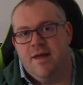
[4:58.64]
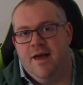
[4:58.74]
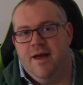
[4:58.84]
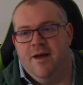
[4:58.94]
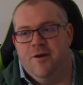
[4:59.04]

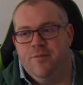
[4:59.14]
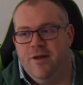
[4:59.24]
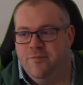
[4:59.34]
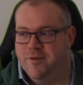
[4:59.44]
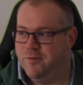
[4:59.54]

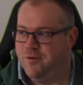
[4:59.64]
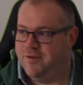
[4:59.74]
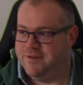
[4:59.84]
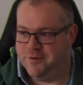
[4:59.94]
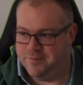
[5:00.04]
and the move
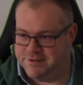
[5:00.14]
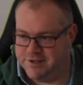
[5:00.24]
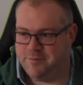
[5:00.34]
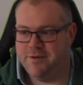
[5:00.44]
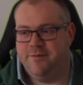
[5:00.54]
has not been
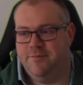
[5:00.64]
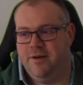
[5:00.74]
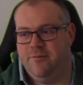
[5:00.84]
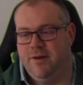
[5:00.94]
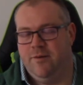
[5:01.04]
cheap,
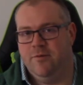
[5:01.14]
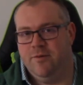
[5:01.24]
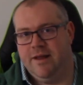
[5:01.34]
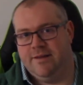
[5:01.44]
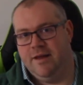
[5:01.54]
but we will
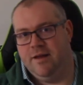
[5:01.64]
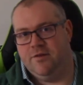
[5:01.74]
get there